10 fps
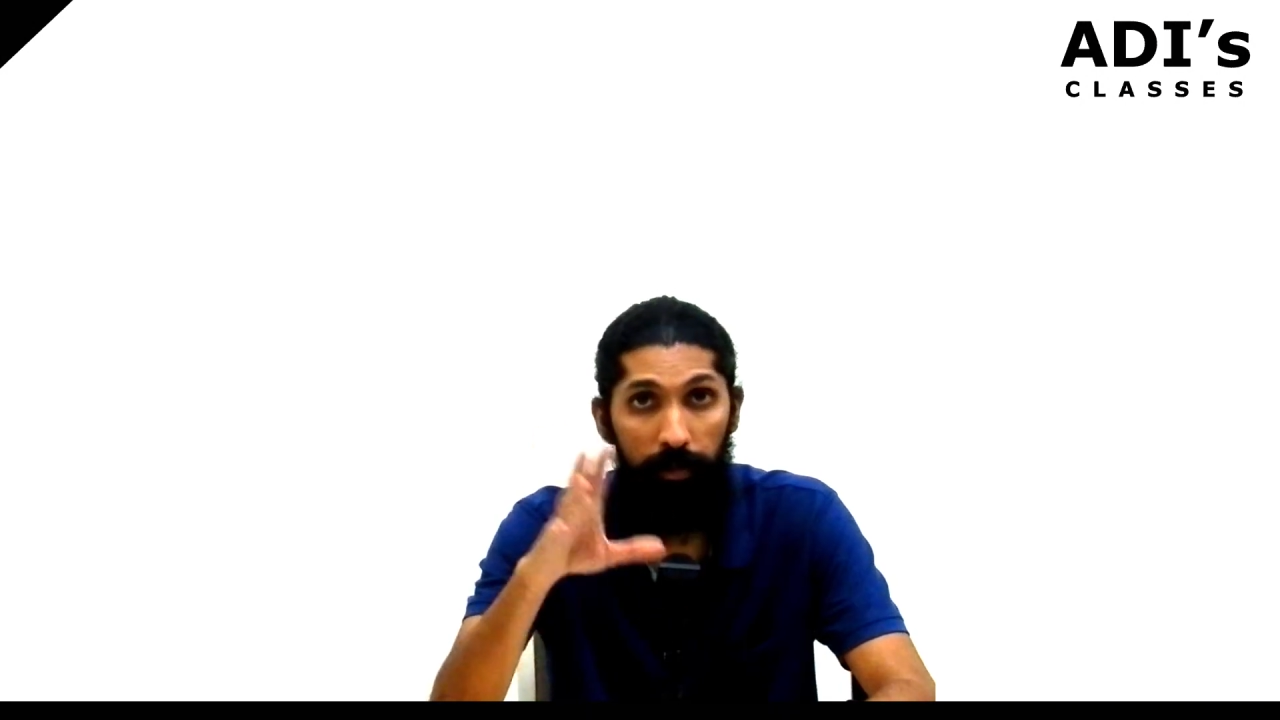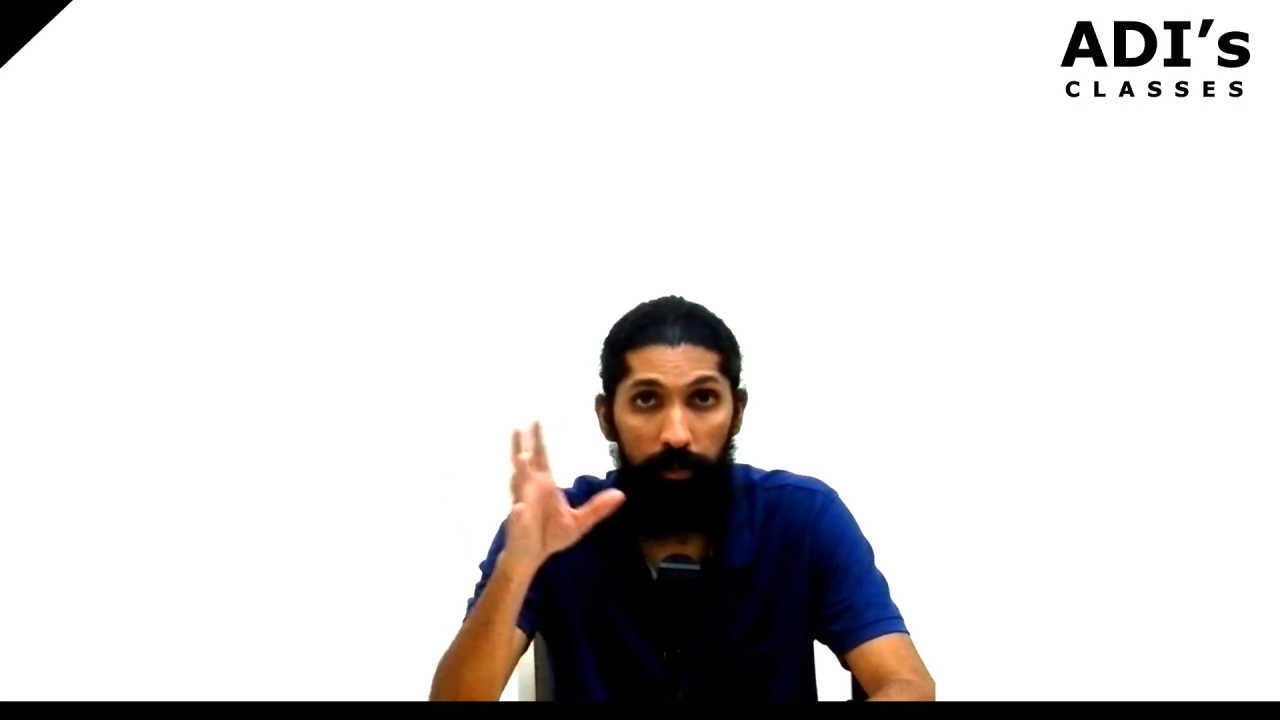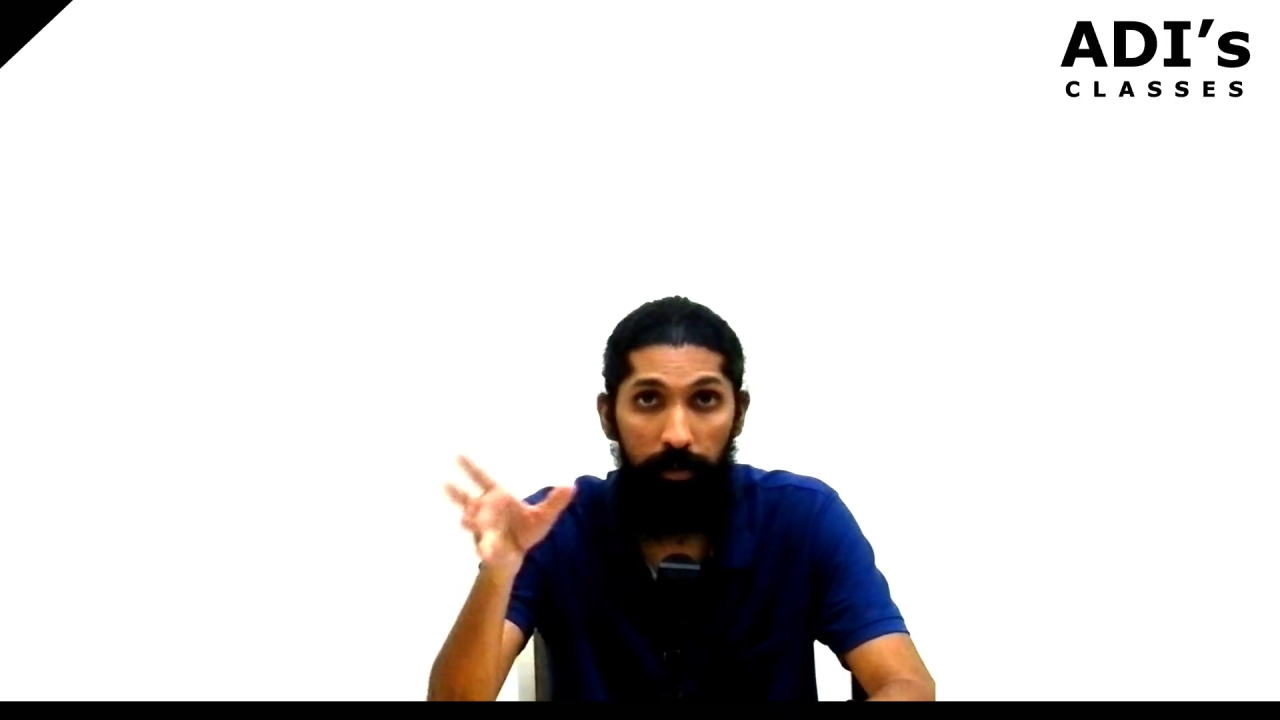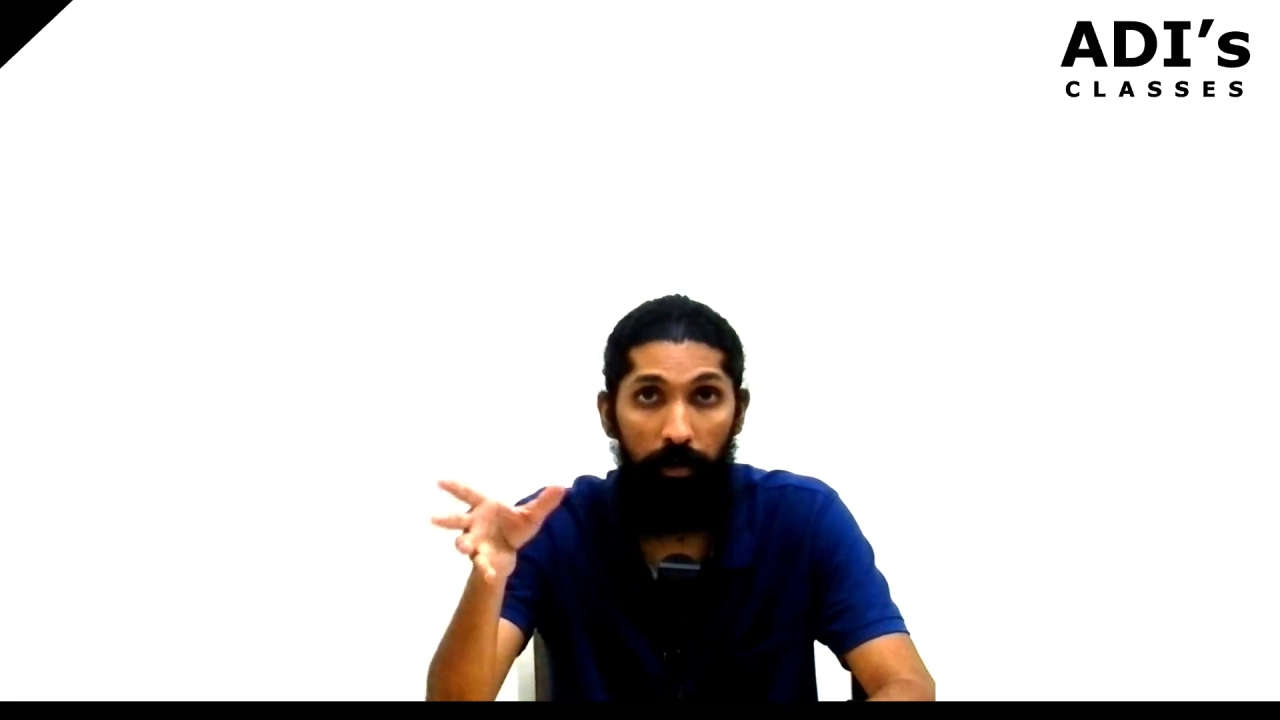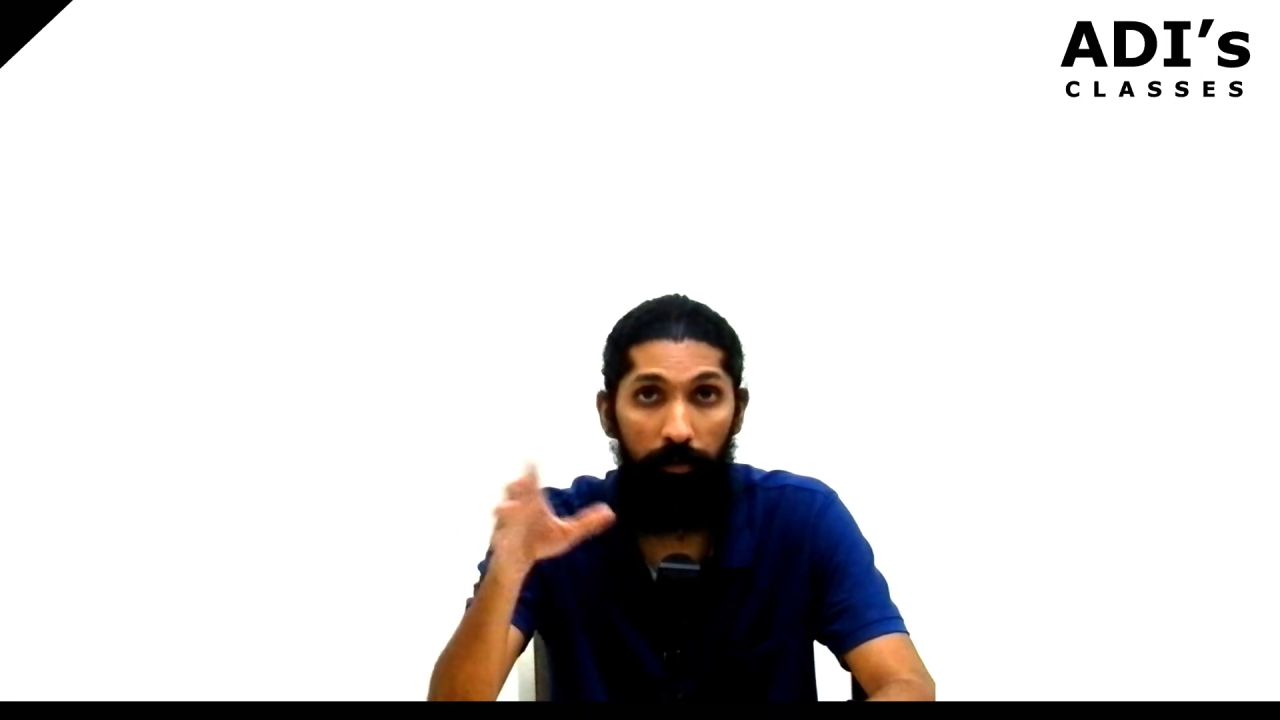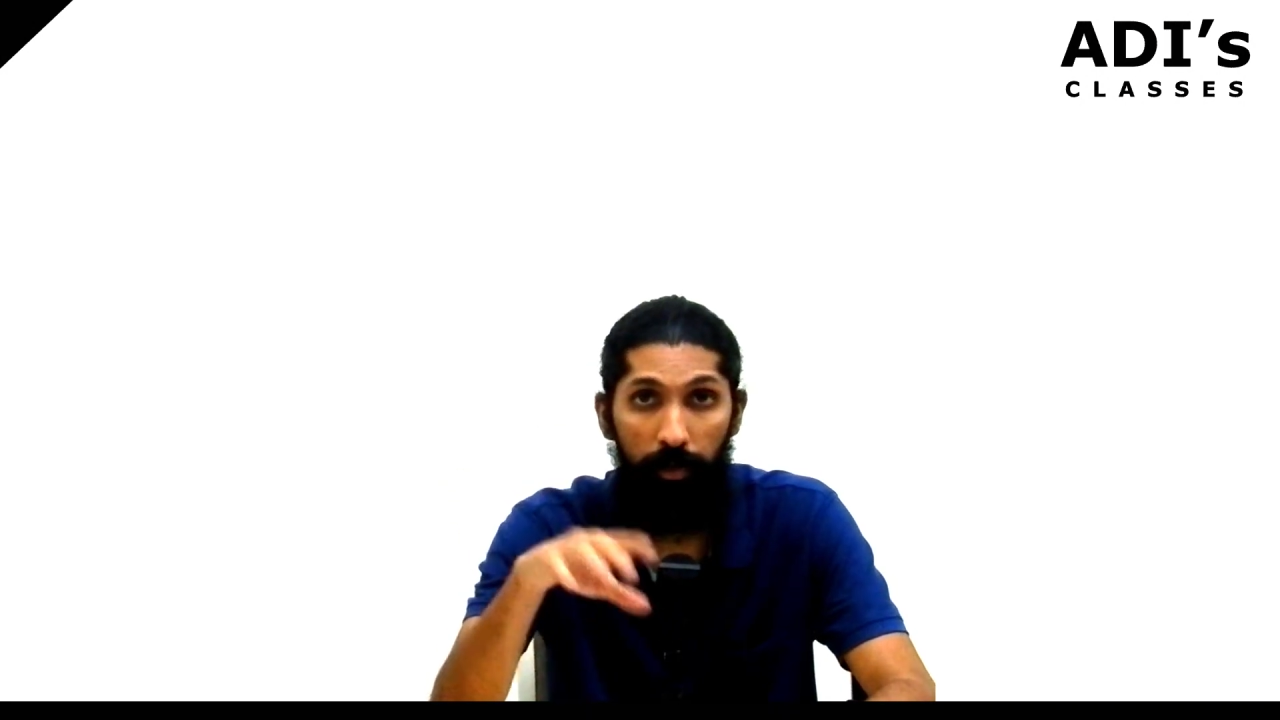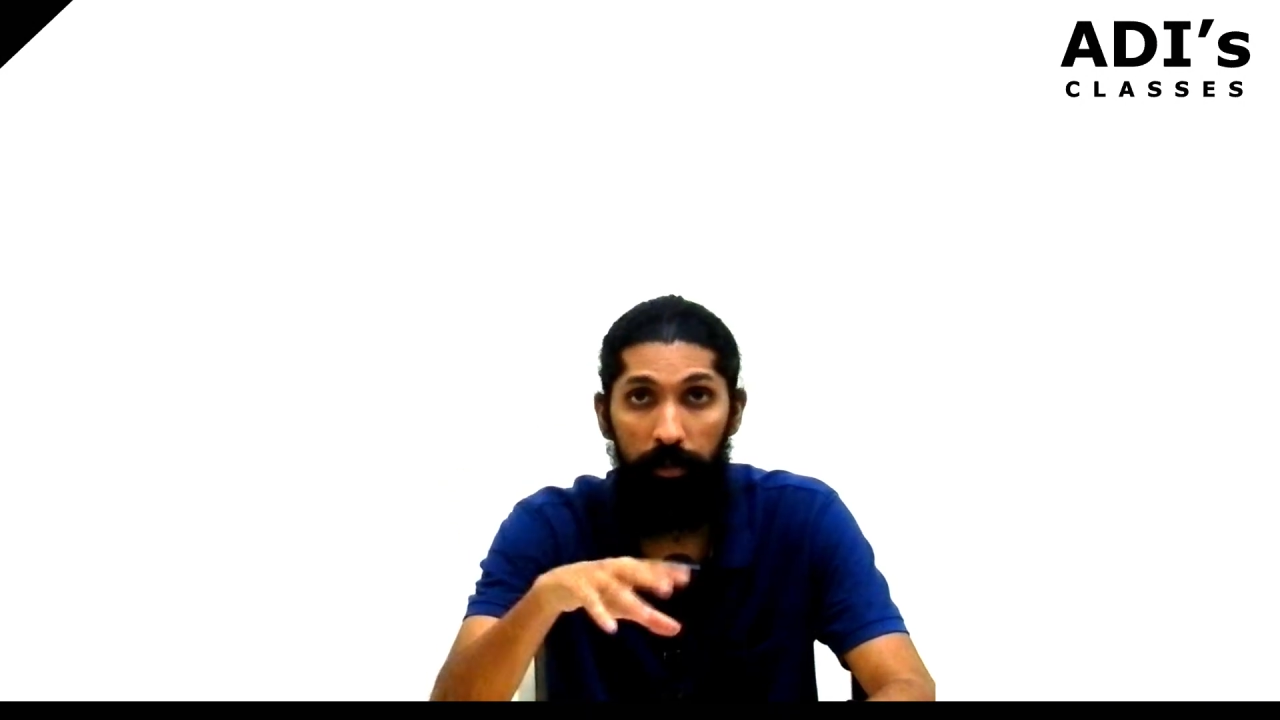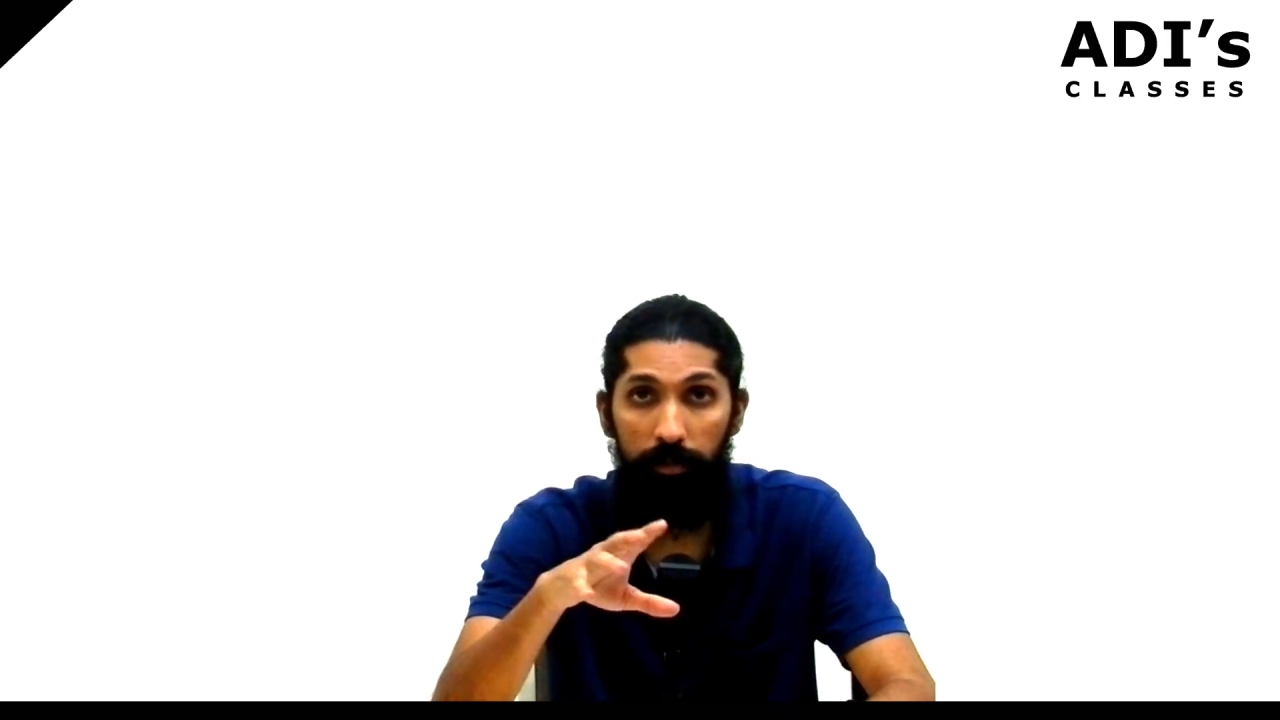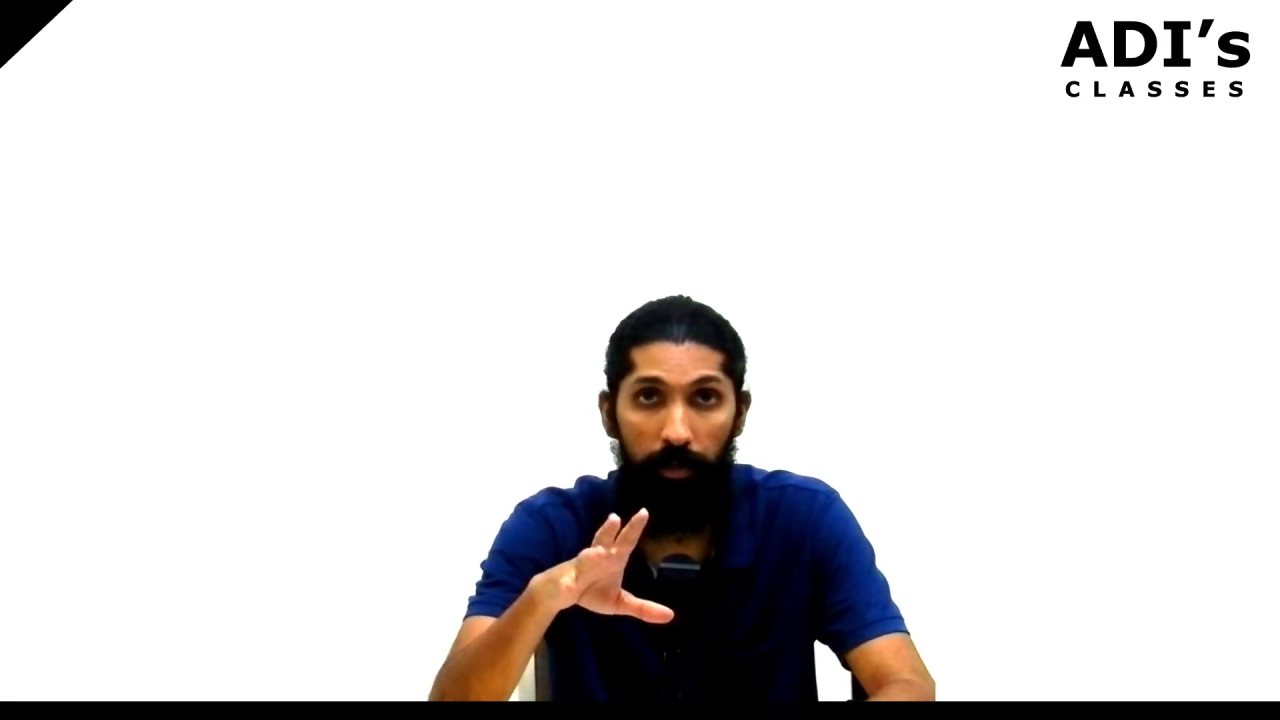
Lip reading: and the surroundings